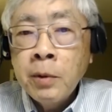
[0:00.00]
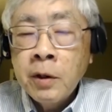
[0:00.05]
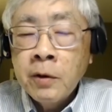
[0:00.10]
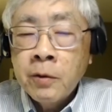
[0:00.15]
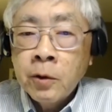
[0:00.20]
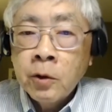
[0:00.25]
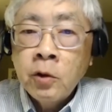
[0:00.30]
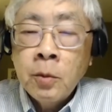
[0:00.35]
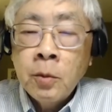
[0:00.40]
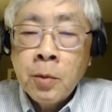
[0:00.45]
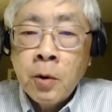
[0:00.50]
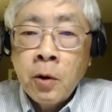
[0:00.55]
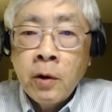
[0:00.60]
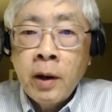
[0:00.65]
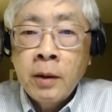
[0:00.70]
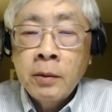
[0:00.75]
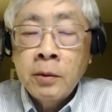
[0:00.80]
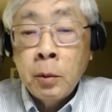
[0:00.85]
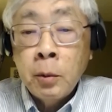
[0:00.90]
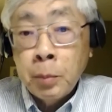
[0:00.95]
with diversity
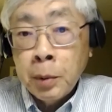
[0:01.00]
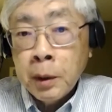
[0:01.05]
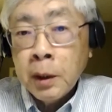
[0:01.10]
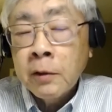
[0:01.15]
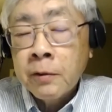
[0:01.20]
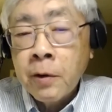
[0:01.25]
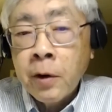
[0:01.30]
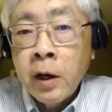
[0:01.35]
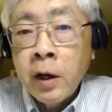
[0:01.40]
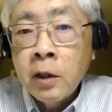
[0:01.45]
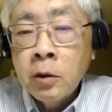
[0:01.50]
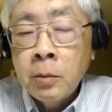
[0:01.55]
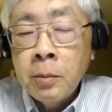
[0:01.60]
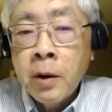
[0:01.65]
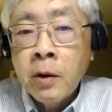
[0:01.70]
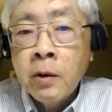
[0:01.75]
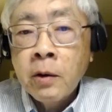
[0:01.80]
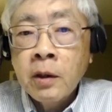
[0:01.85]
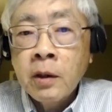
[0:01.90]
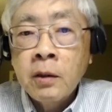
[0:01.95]
programs, in particular for Asian
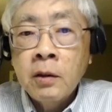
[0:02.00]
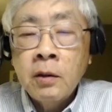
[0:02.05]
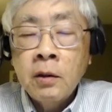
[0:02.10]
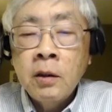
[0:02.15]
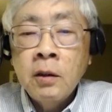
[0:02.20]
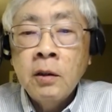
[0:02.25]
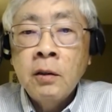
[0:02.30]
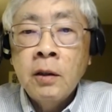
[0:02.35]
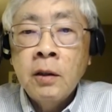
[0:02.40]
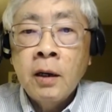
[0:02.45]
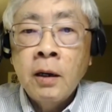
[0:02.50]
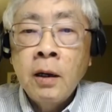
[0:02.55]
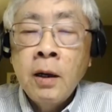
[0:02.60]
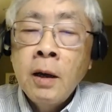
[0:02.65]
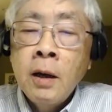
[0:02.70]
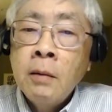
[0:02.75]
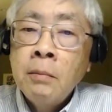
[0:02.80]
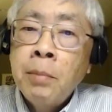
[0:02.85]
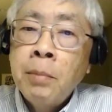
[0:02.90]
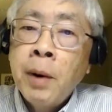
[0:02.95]
Americans, is that
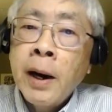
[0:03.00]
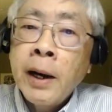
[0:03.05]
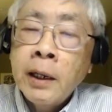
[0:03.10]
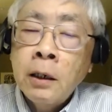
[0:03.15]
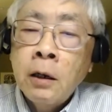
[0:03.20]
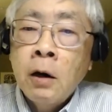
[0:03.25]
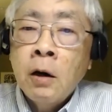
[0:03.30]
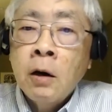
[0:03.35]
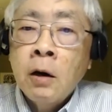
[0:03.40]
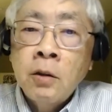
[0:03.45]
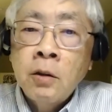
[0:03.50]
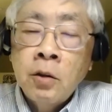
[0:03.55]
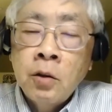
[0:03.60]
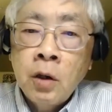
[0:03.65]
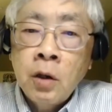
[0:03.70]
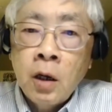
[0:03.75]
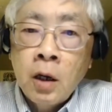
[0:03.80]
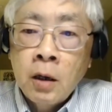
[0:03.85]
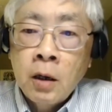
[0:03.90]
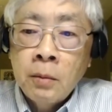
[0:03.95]
by and large,